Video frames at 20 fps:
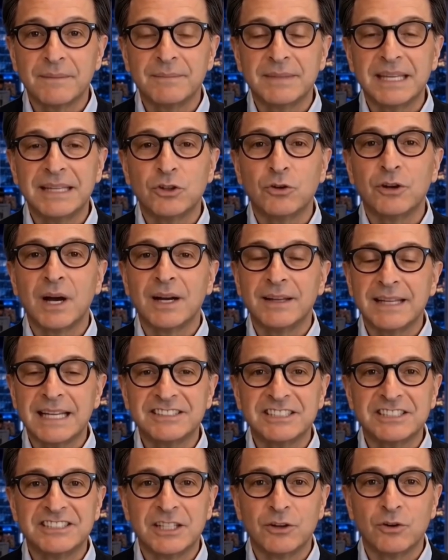They do not
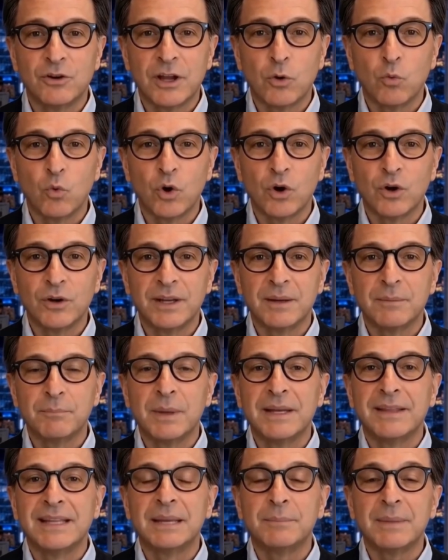necessarily work,
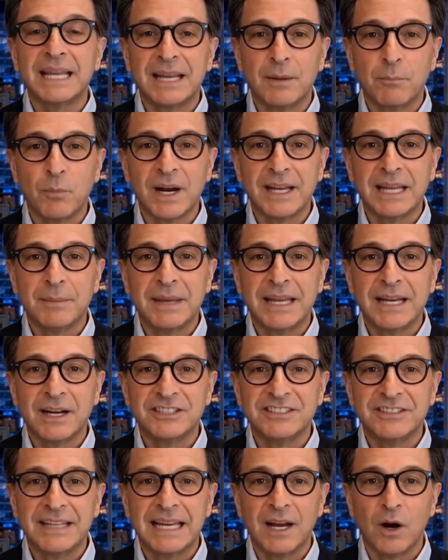but they make money
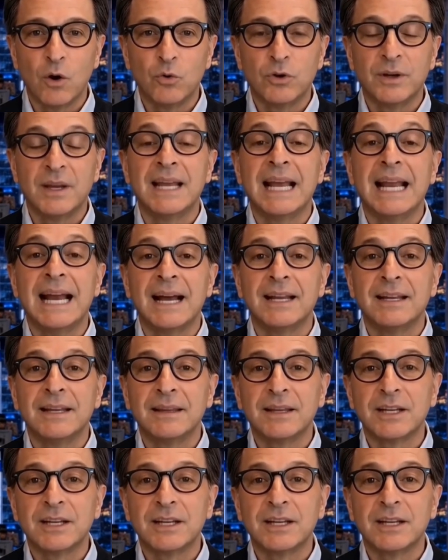because they own land,